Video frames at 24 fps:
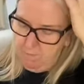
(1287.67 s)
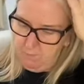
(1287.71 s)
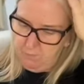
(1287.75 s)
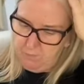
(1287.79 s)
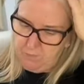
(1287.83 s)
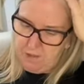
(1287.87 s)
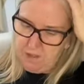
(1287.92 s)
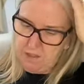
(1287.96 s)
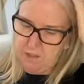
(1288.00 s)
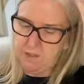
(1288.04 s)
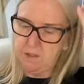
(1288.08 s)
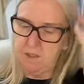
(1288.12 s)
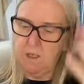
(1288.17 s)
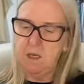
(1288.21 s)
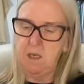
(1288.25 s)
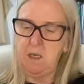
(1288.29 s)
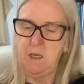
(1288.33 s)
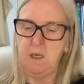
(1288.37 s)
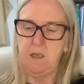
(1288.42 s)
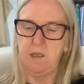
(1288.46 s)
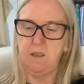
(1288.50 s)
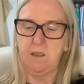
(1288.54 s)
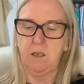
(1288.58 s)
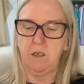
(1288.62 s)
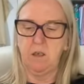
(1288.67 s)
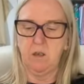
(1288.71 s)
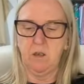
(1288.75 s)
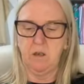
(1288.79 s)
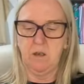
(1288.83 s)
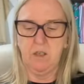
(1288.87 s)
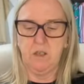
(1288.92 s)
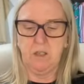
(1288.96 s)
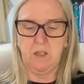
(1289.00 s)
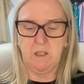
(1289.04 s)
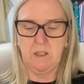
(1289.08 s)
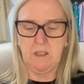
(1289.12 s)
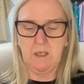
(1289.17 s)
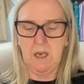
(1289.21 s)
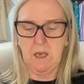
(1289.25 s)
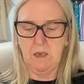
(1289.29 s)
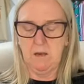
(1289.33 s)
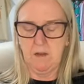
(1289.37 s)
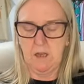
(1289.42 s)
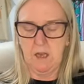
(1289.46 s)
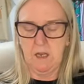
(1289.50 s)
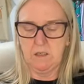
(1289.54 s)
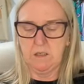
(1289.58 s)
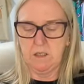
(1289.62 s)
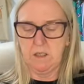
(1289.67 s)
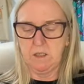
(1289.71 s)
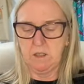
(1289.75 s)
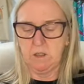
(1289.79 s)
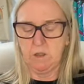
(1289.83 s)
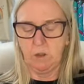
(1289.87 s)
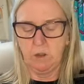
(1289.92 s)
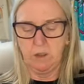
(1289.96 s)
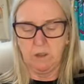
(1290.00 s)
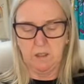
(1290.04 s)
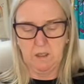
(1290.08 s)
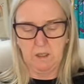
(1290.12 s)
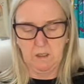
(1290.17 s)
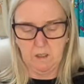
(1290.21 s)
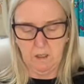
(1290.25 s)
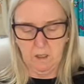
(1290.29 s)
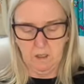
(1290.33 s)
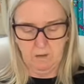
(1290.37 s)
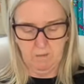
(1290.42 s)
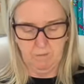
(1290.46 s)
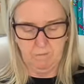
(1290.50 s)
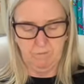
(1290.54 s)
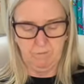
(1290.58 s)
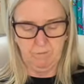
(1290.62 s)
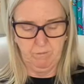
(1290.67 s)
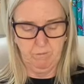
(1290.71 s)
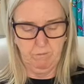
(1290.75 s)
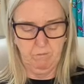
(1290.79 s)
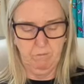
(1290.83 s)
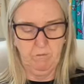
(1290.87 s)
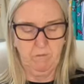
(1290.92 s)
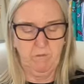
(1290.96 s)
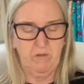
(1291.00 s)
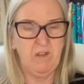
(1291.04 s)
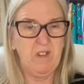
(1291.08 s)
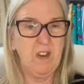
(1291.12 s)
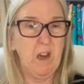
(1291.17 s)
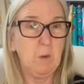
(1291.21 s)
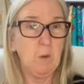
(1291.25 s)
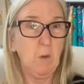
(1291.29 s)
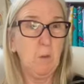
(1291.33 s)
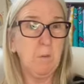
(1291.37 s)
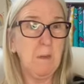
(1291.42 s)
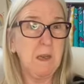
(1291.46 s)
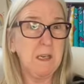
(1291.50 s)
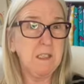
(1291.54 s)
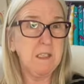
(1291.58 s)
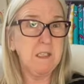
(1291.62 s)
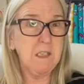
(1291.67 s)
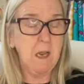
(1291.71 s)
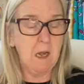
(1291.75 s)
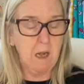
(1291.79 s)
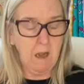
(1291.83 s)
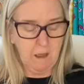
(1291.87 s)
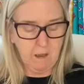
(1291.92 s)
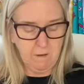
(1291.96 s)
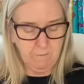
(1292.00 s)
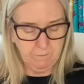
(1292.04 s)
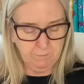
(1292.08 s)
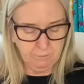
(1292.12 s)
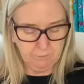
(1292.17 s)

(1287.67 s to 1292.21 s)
this is another design that I did, so it's like a flower mandala,